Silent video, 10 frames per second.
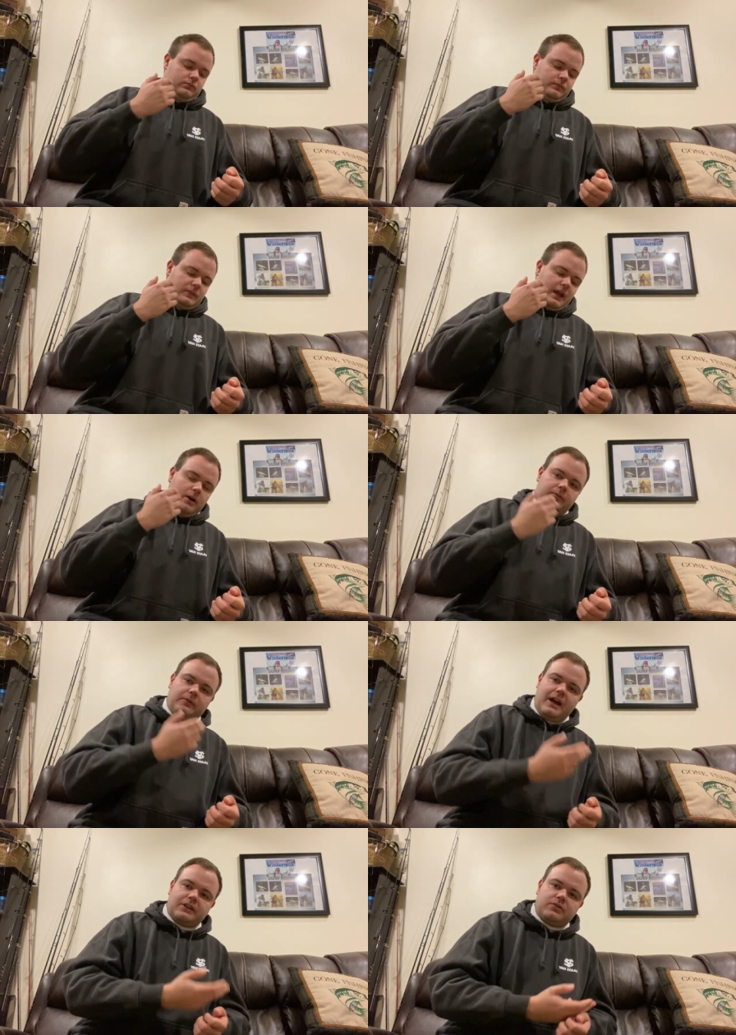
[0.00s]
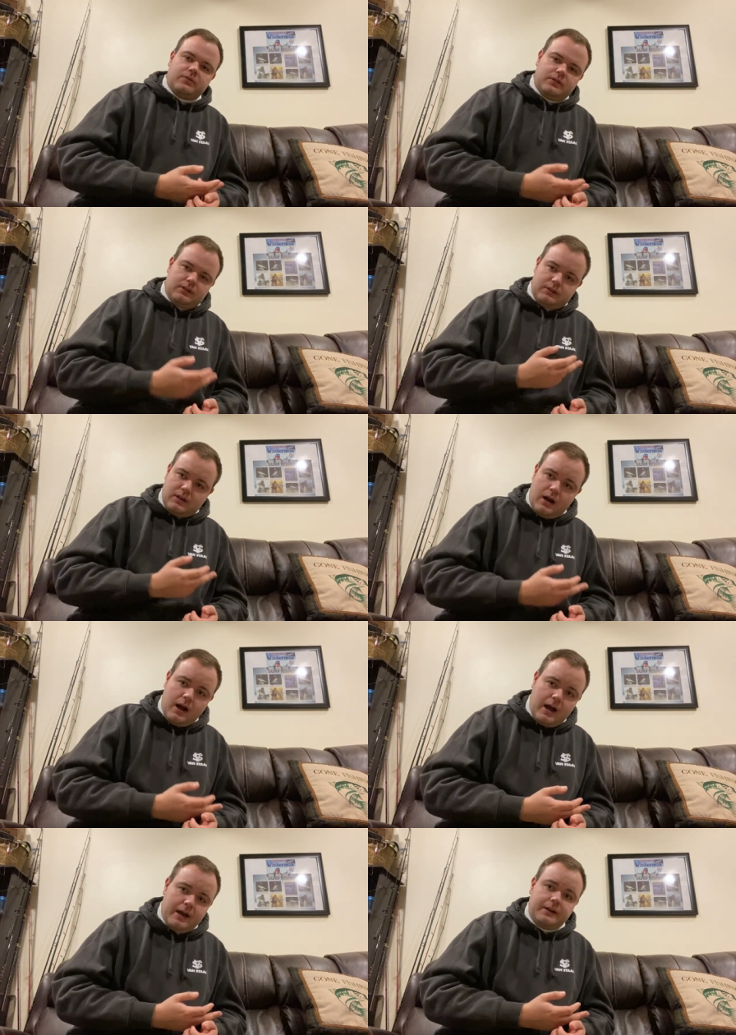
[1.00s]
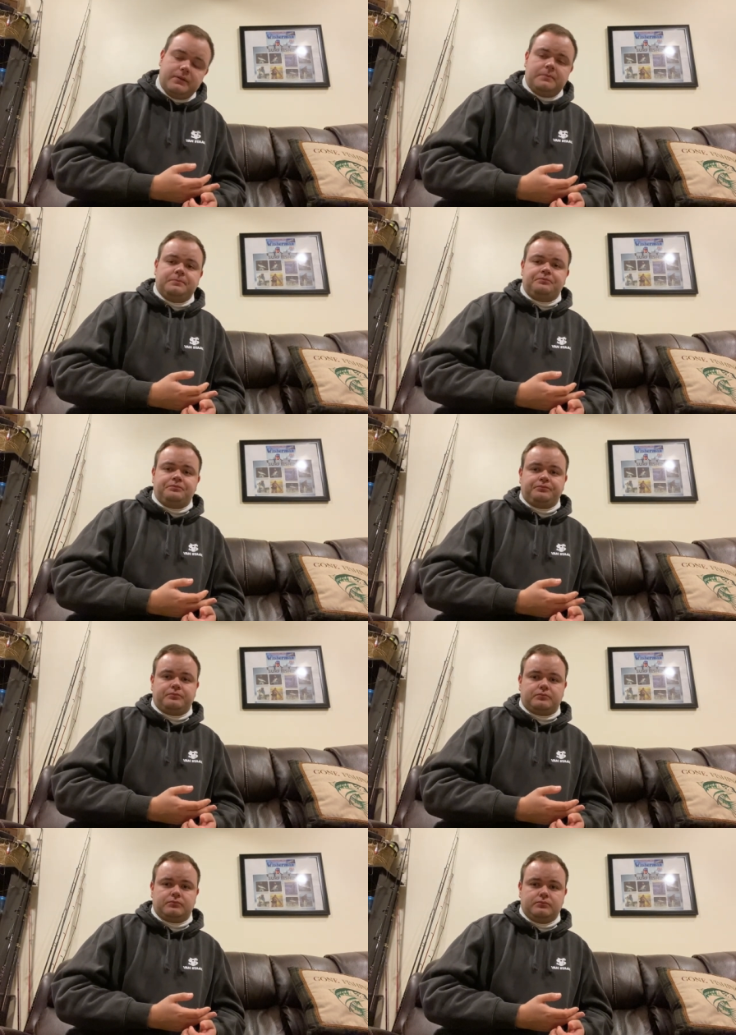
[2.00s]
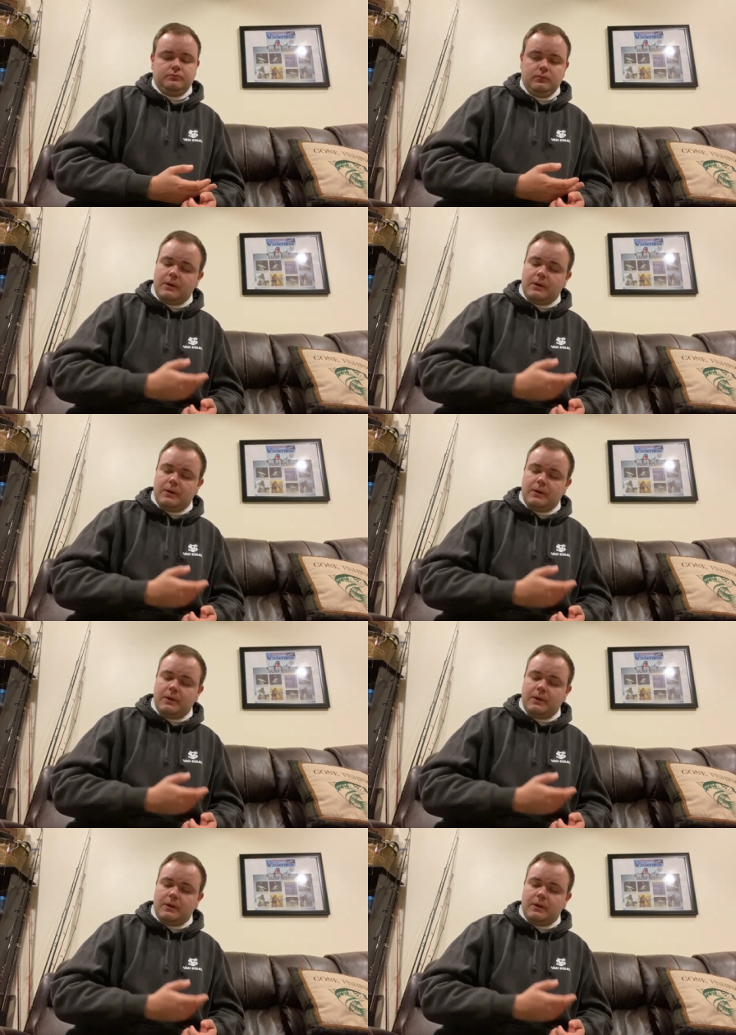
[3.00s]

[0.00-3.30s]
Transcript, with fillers: now factor in the tide, I